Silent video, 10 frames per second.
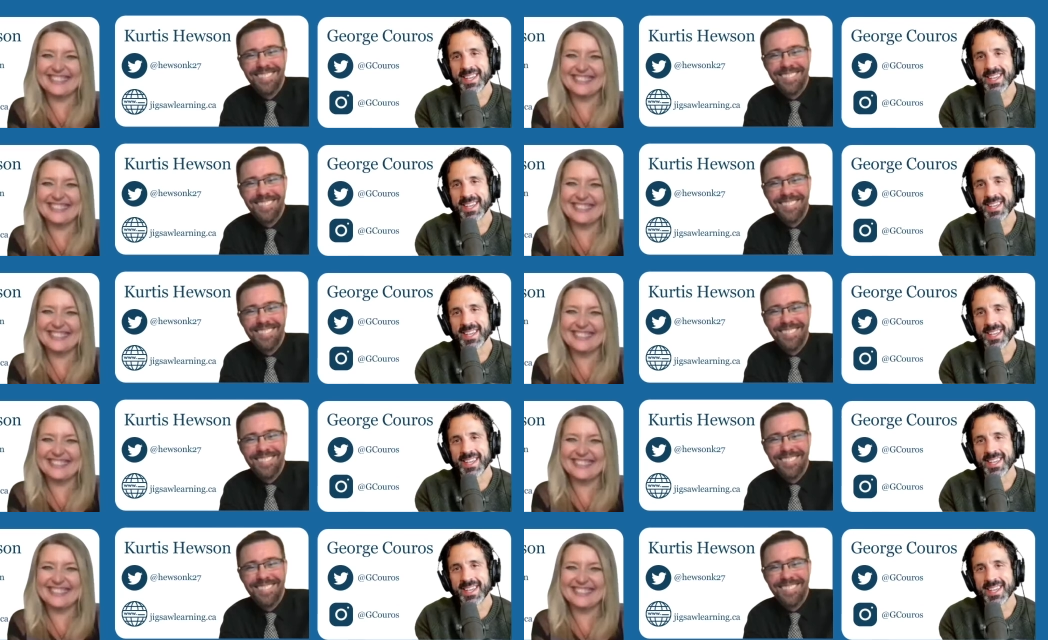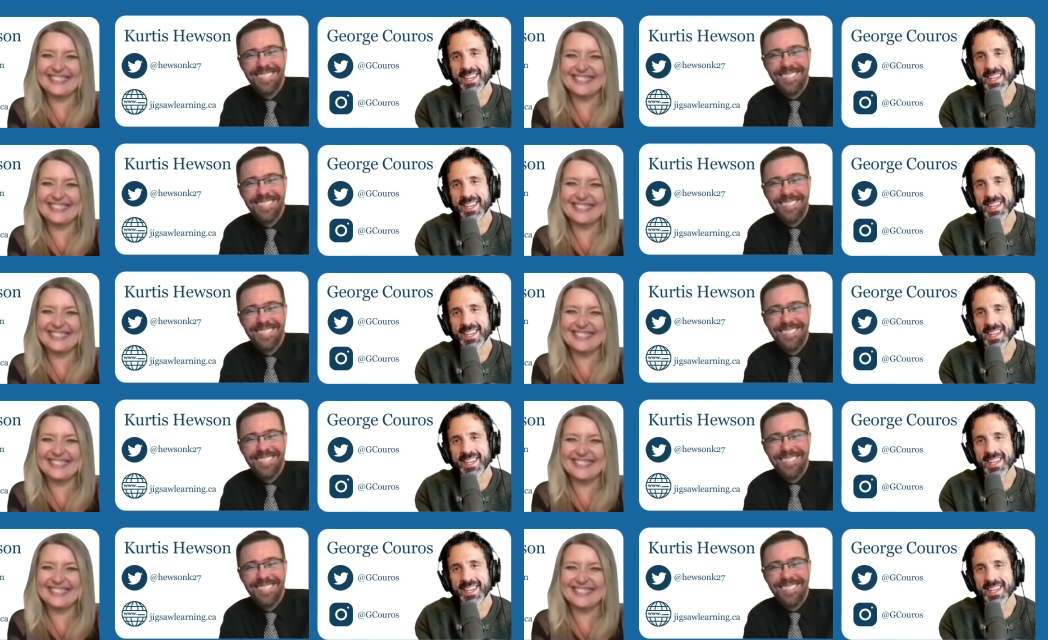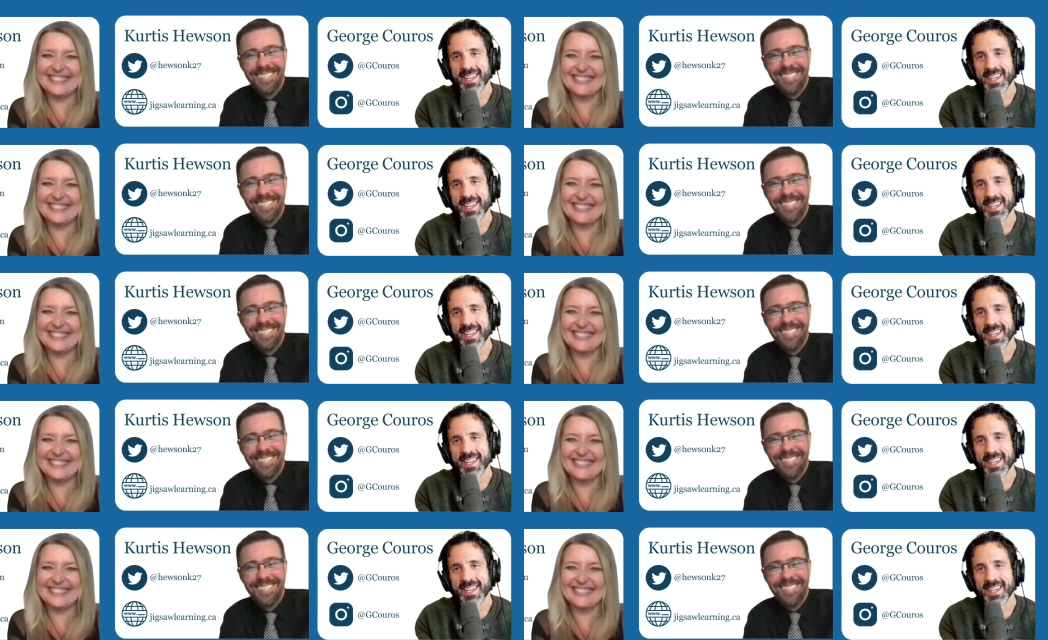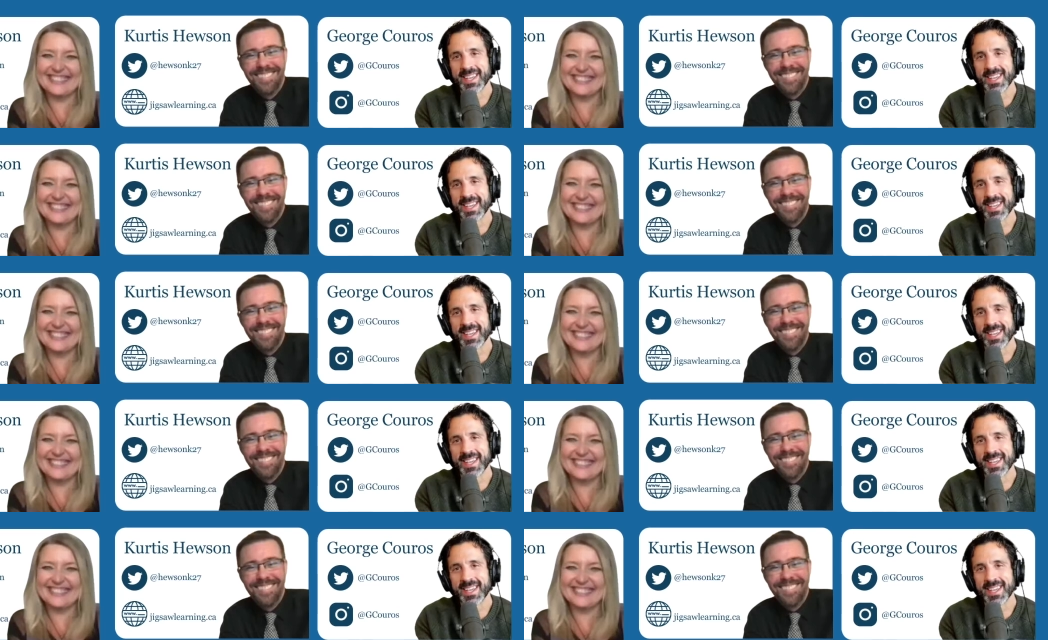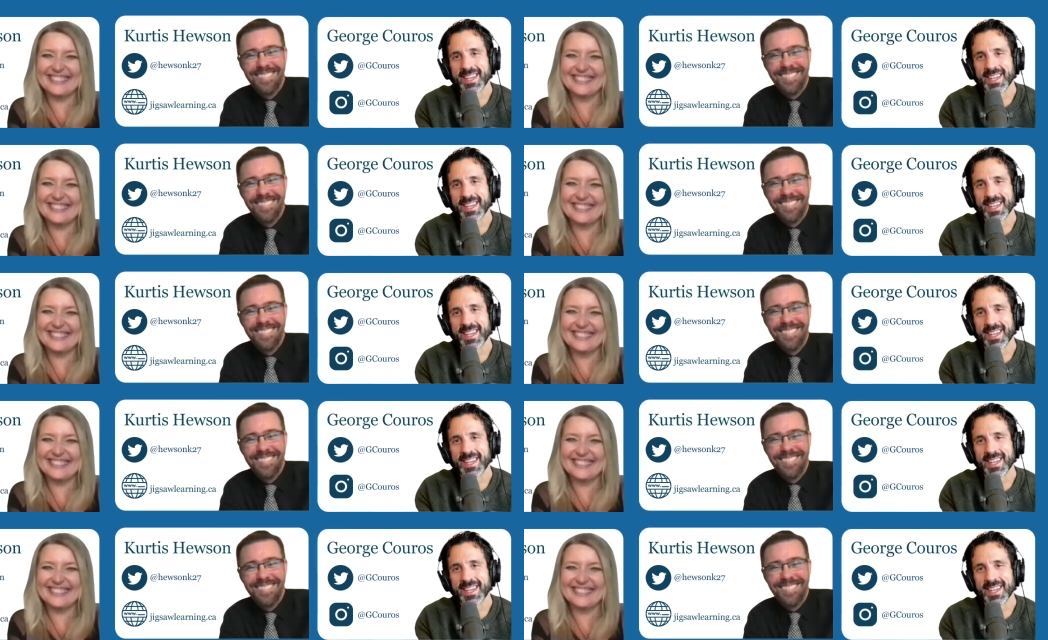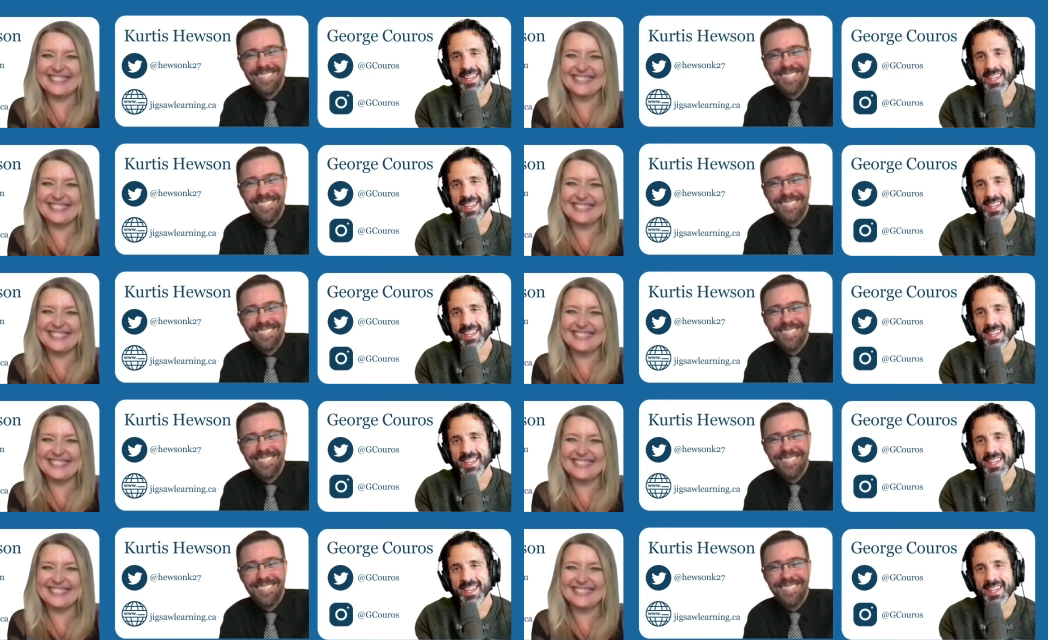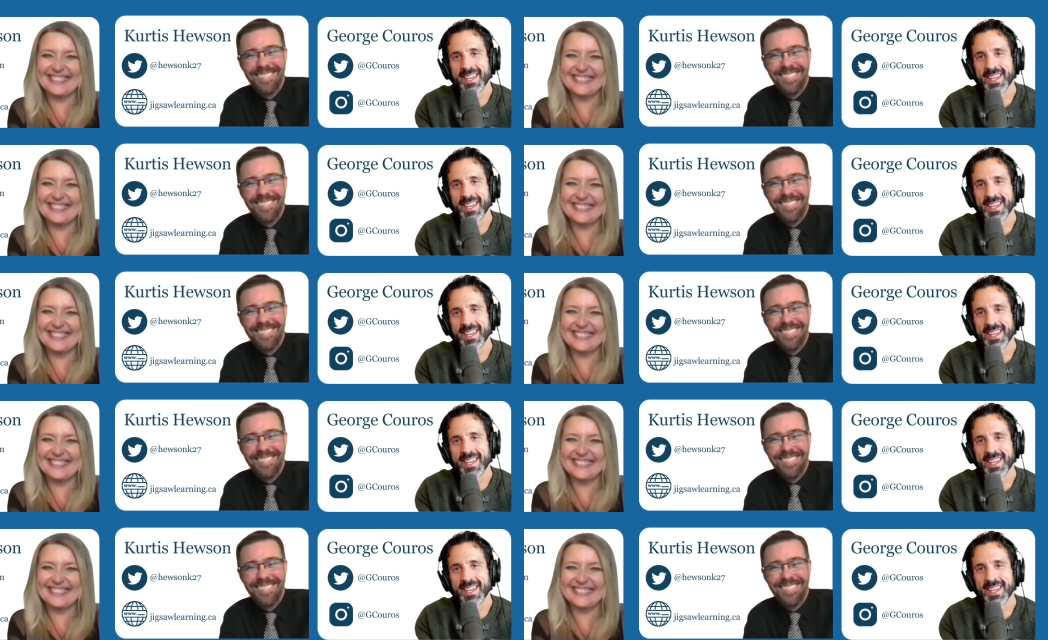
Nobody speaks.